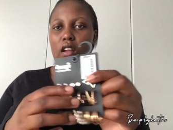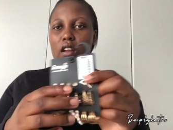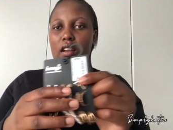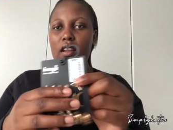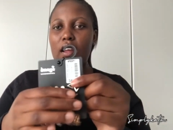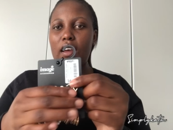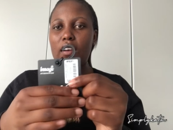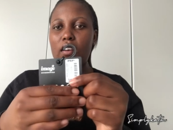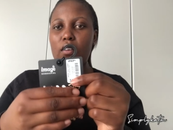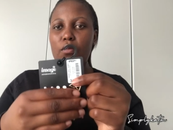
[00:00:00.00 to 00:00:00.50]

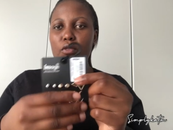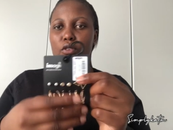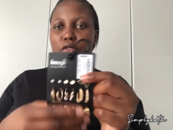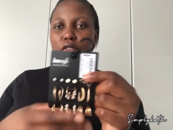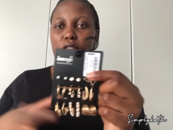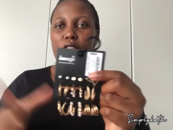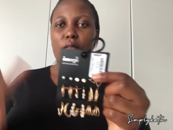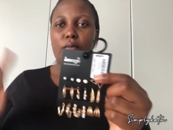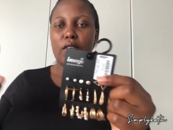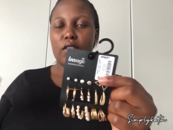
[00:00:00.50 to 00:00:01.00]
like most
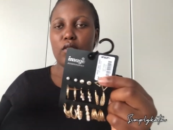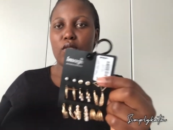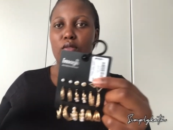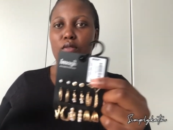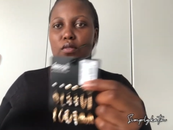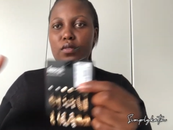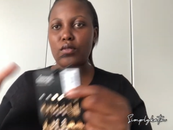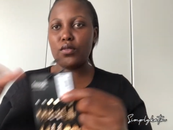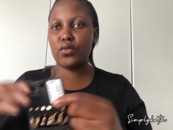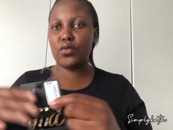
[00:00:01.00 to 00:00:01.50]
of them I still
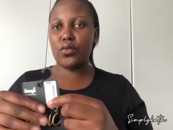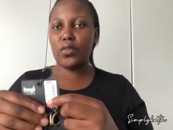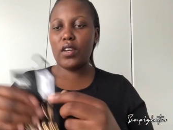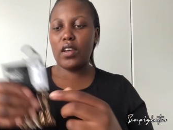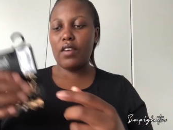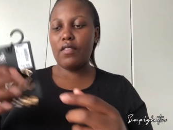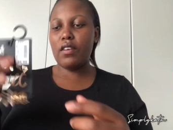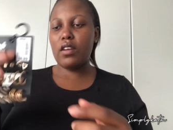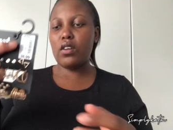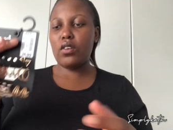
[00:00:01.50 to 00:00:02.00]
do
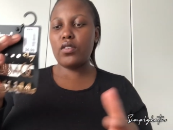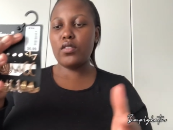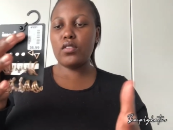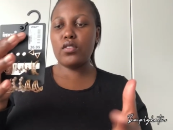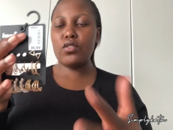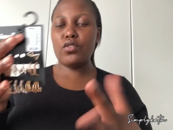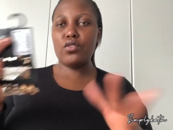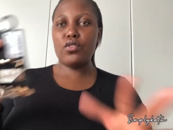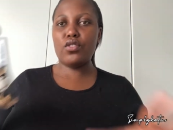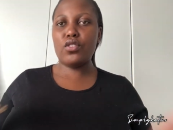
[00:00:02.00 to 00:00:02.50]
have I
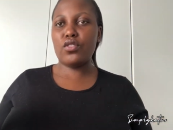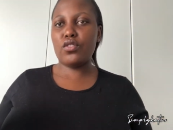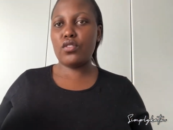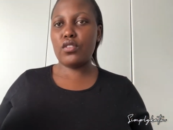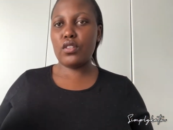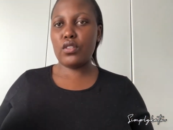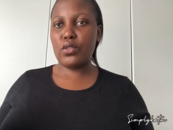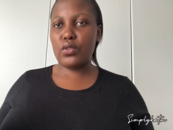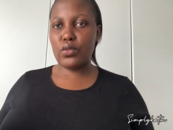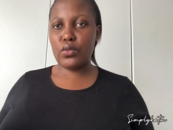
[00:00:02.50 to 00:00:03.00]
lost just
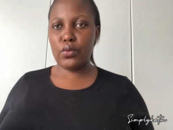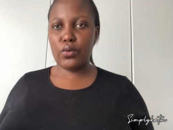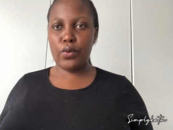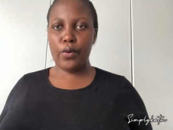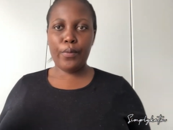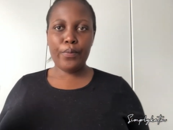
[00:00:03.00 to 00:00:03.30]
a two